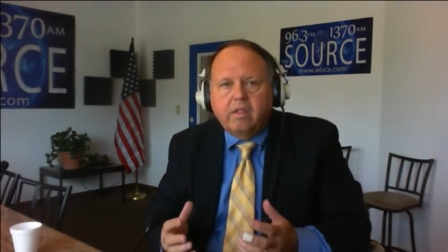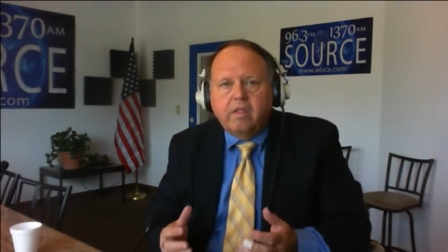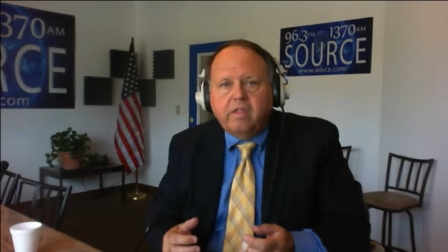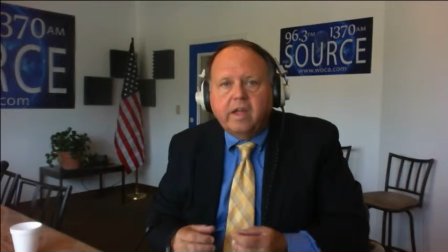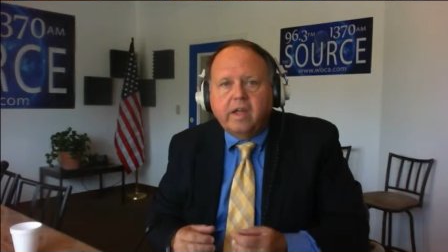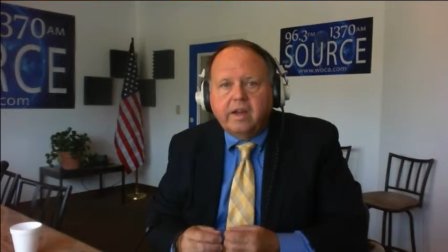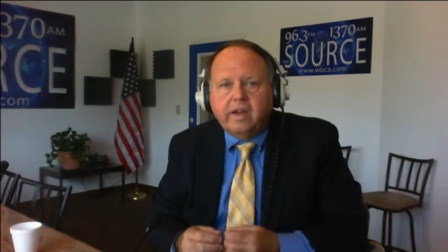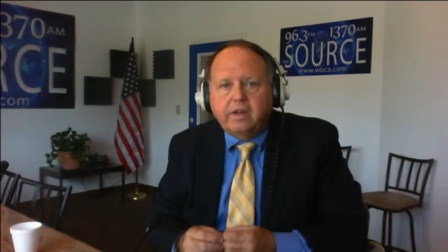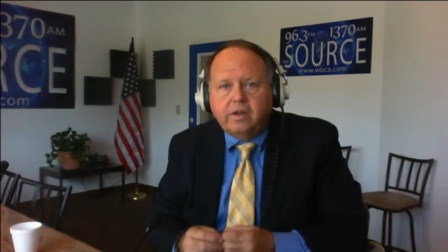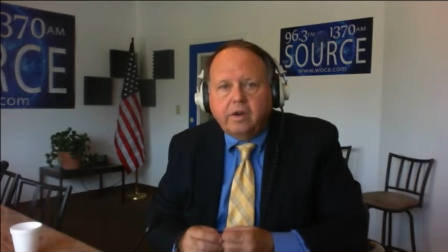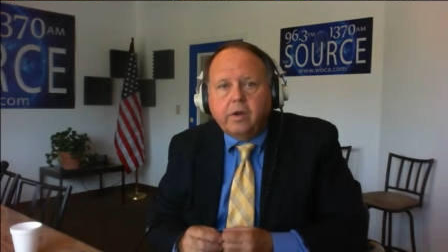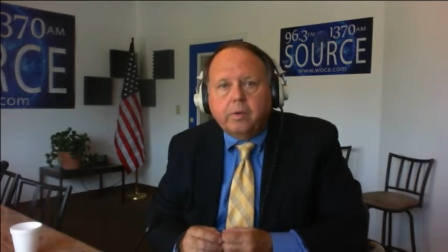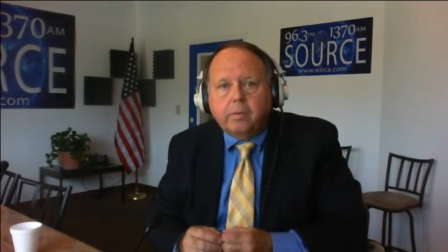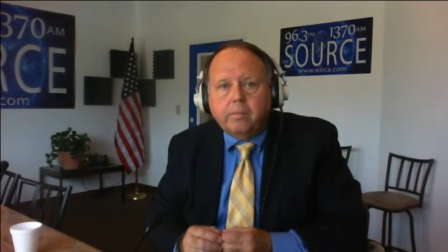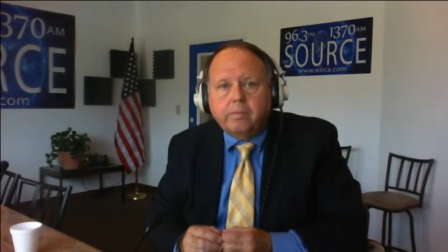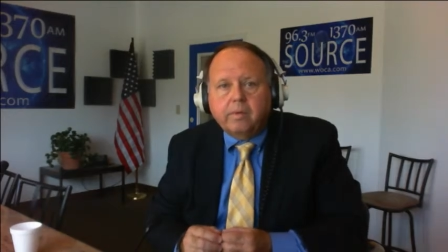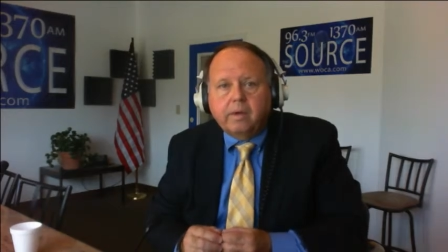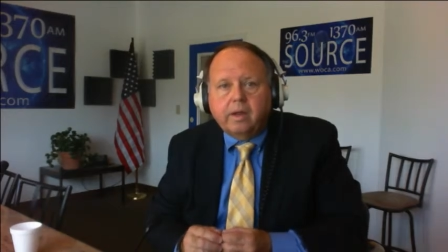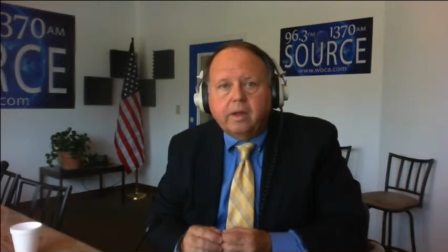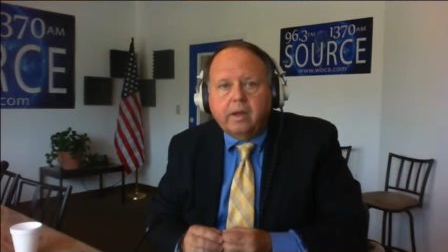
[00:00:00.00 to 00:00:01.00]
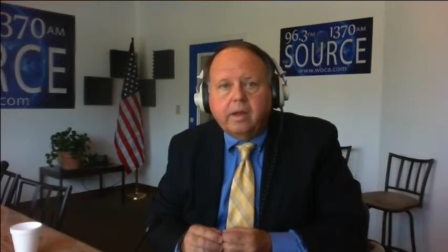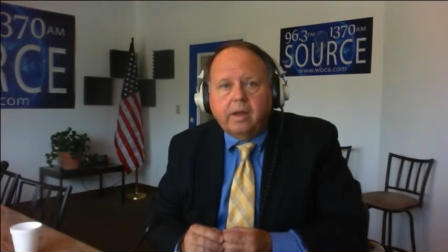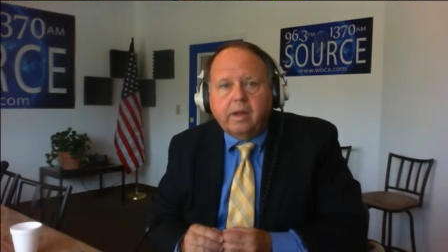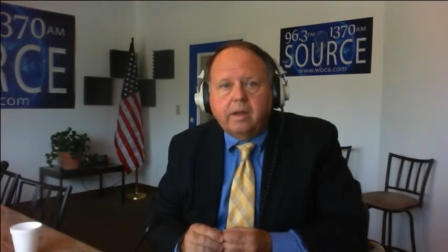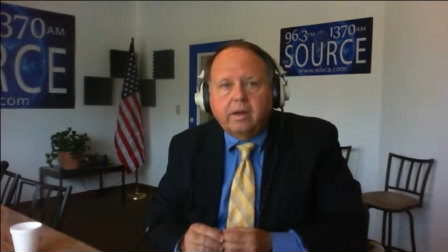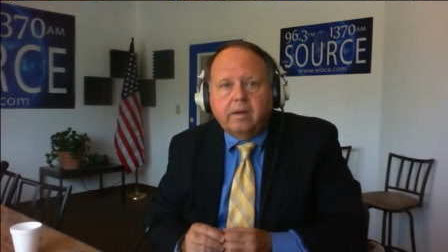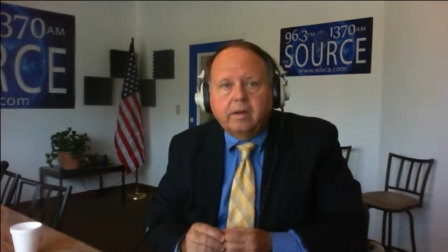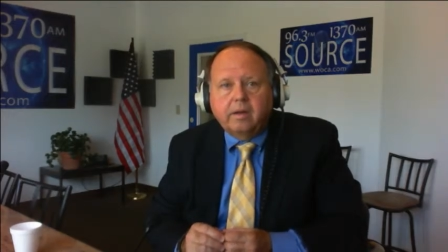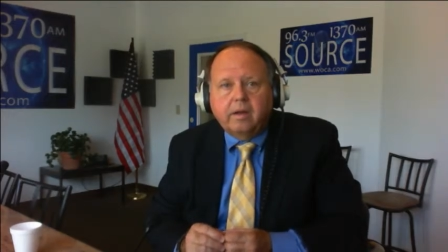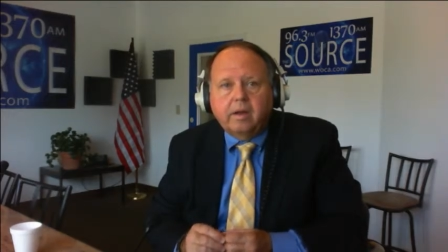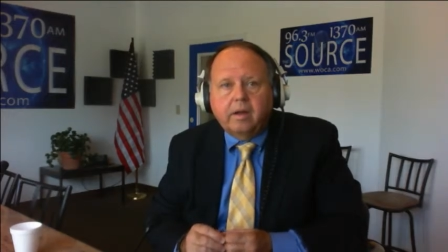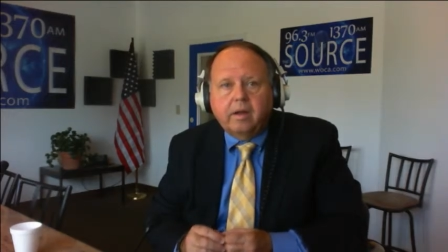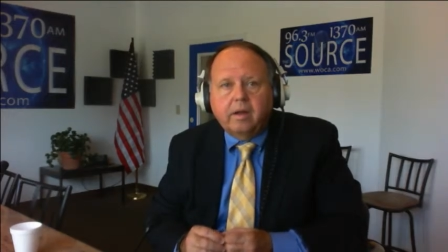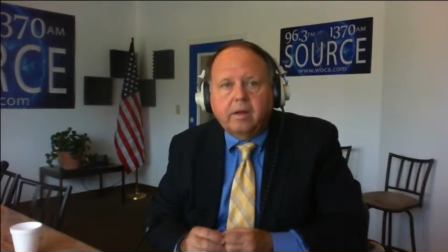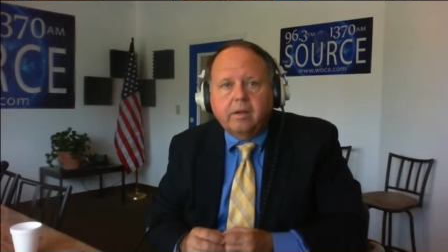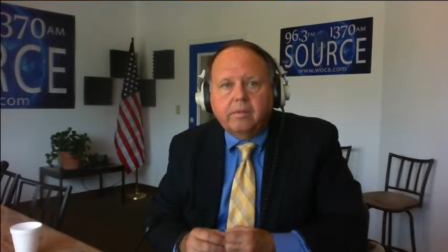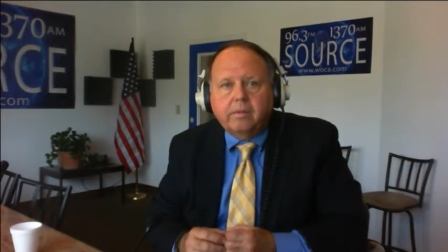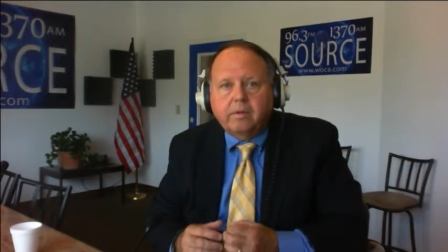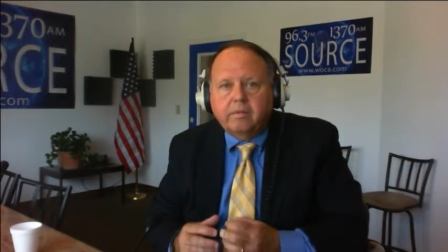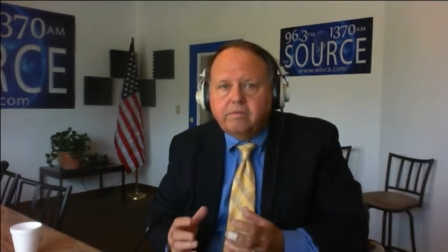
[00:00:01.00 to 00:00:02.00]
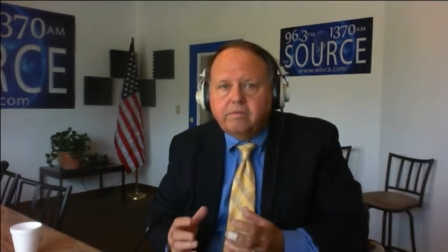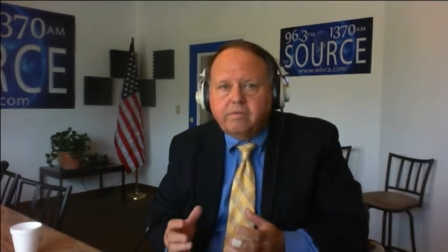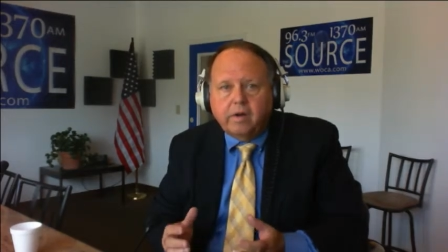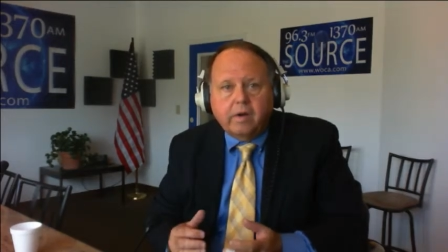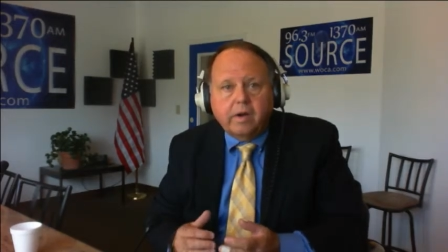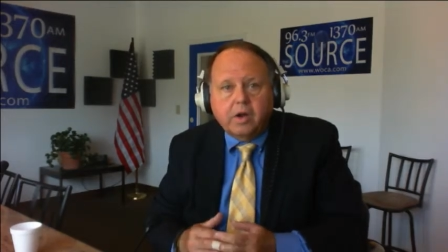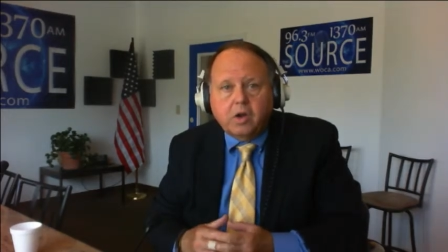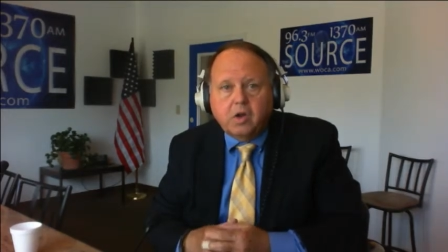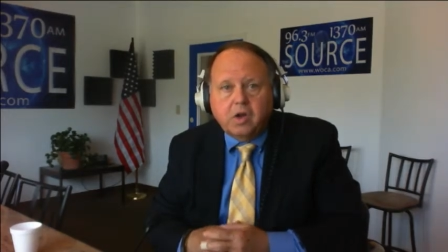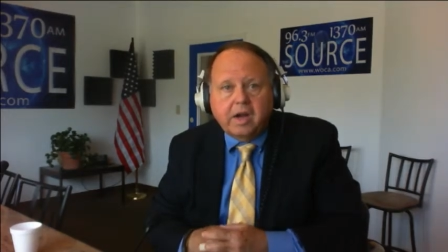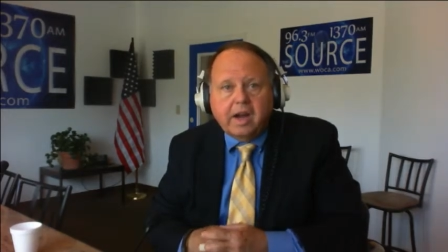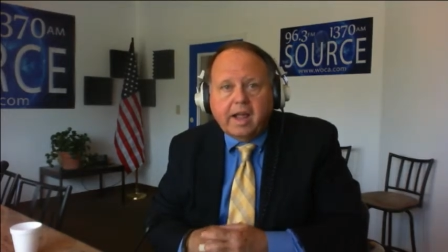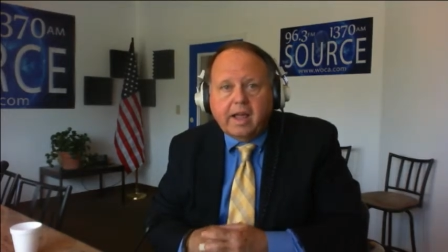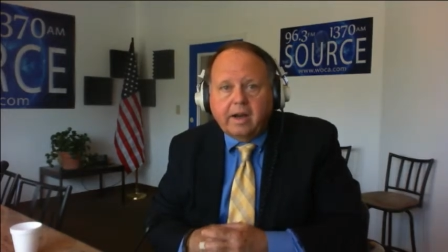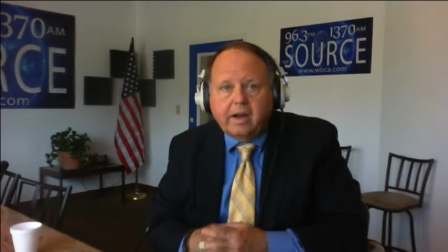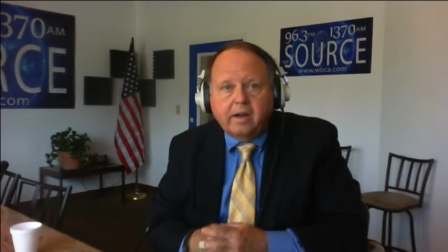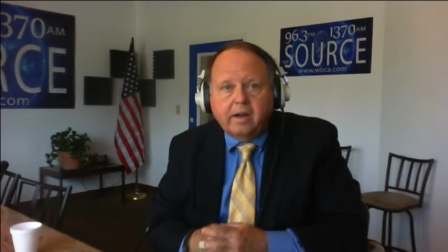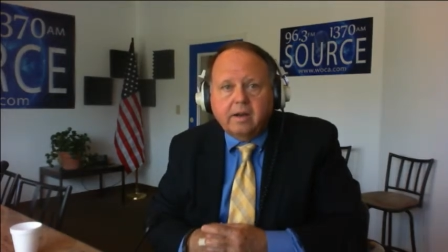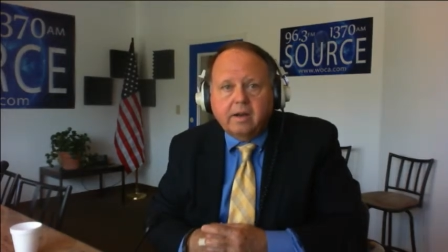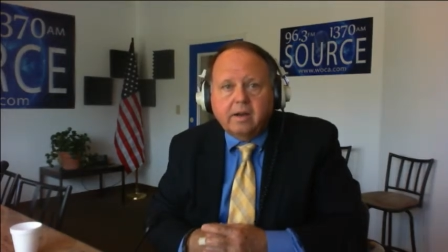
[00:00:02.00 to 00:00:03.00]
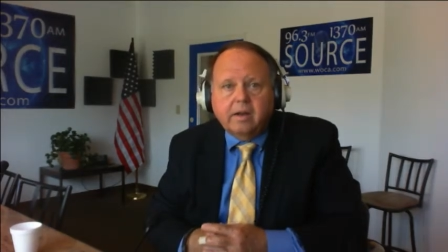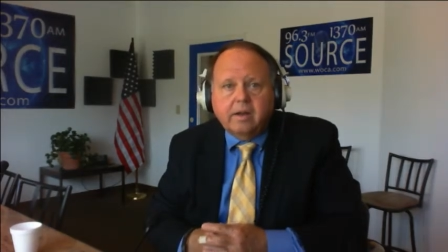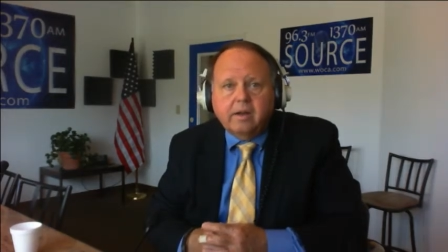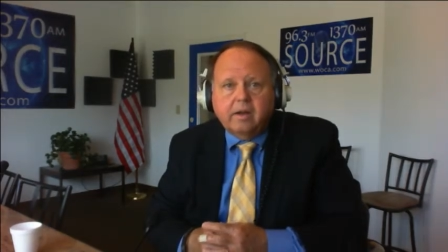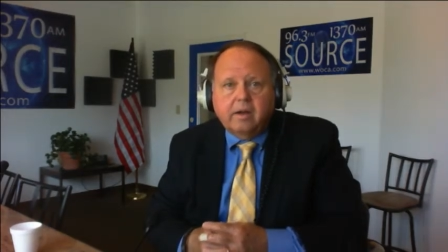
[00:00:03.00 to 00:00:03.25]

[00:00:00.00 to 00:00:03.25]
they do, and uh, they're very good at it.